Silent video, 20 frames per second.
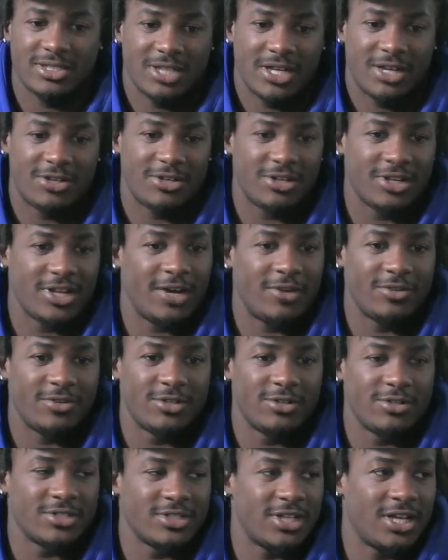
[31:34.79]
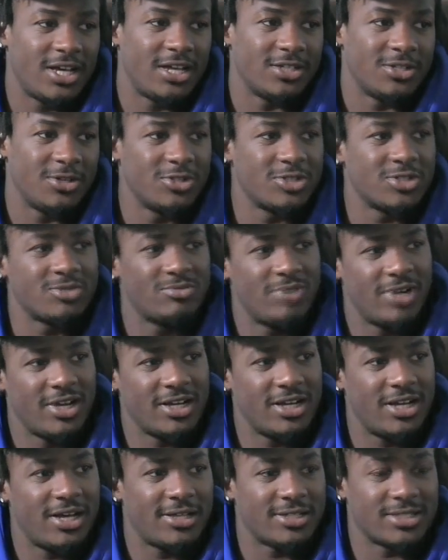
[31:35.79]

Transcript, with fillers: I hung out with those guys. Those was my guys.